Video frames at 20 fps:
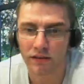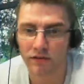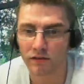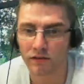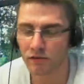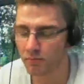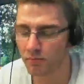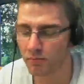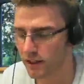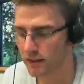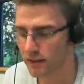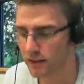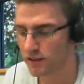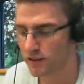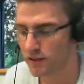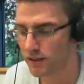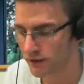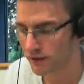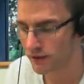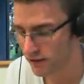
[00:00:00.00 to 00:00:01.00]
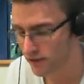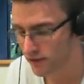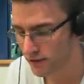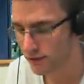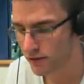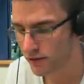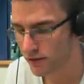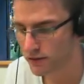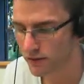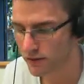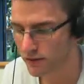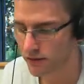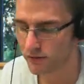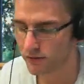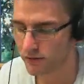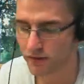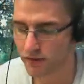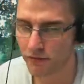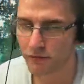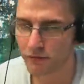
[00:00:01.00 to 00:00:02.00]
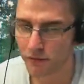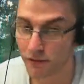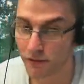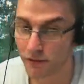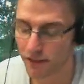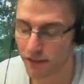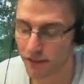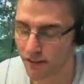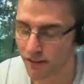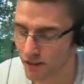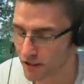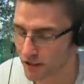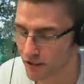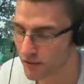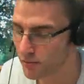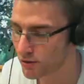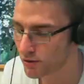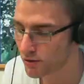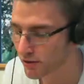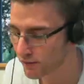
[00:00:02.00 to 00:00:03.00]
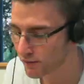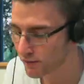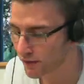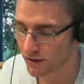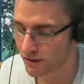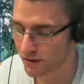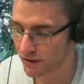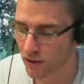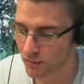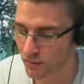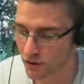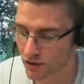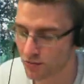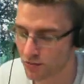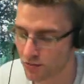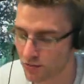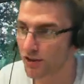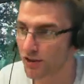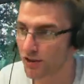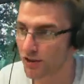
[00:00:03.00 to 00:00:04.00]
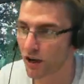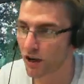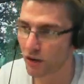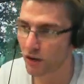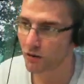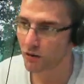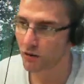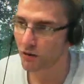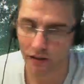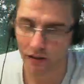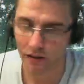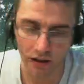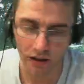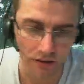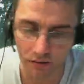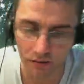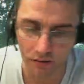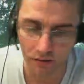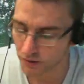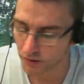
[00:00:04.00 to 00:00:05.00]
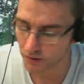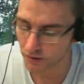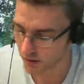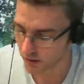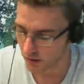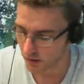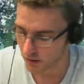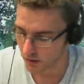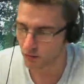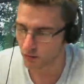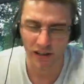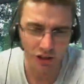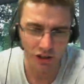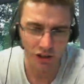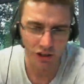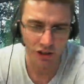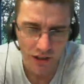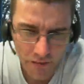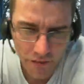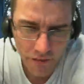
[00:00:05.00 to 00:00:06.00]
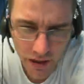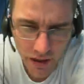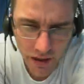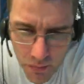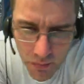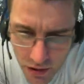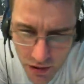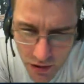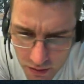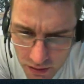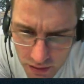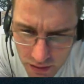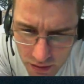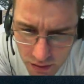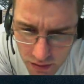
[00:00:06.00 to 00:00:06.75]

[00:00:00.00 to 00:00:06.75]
All players can access Dev Console if you've got the English keyboard, I'm finding out, but just press Alt and the old school key. We had to change it for key points.